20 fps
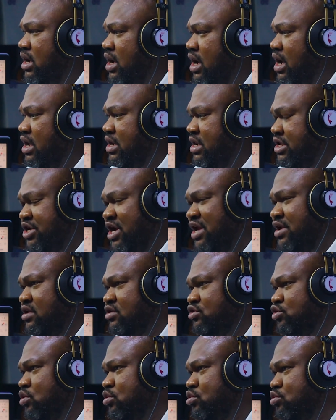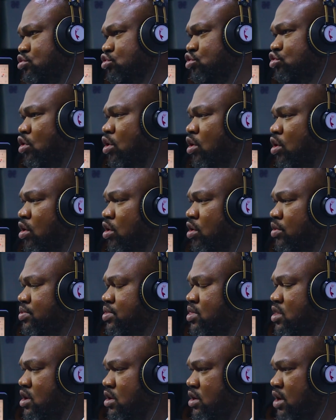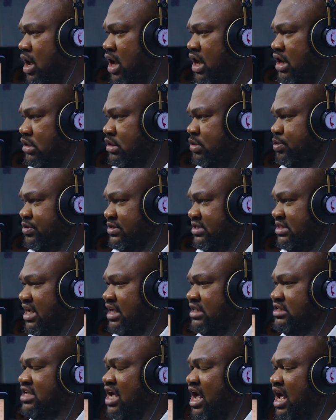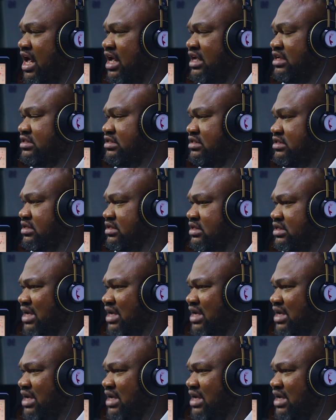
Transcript: In the Channel Zone, you saw the presenters